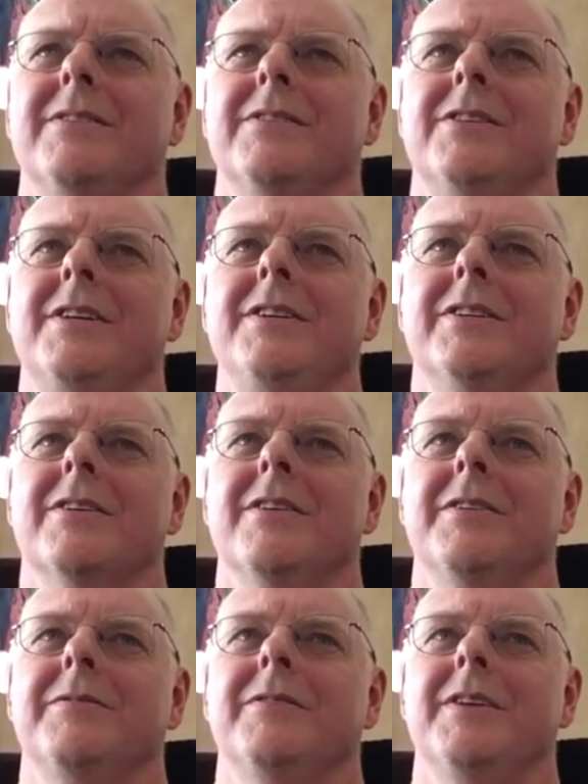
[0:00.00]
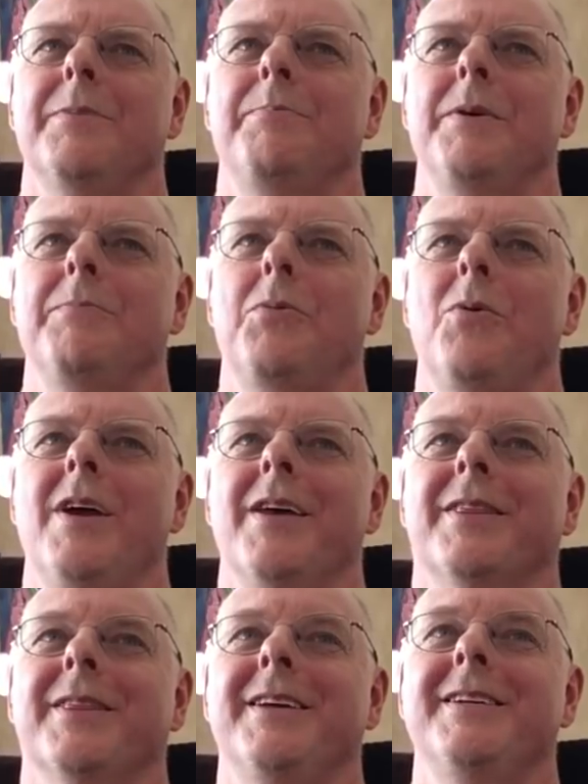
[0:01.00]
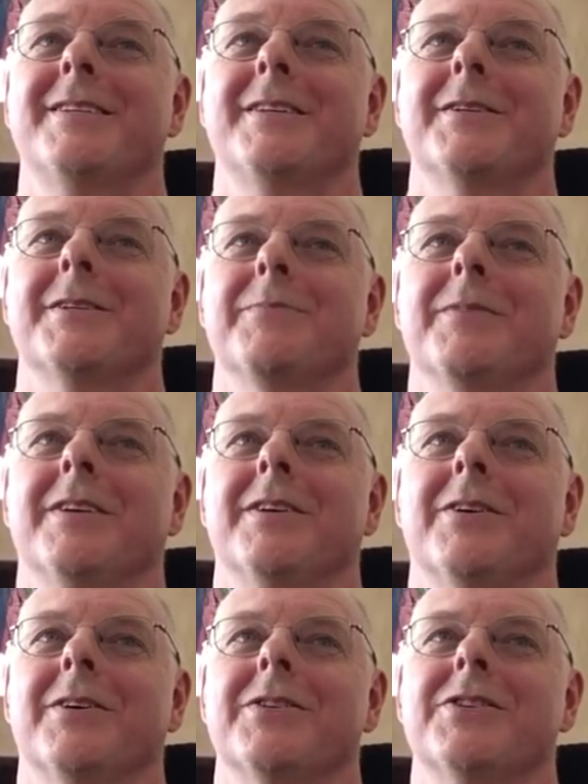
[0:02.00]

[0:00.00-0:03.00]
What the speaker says: she's got a bit more athleticism in her.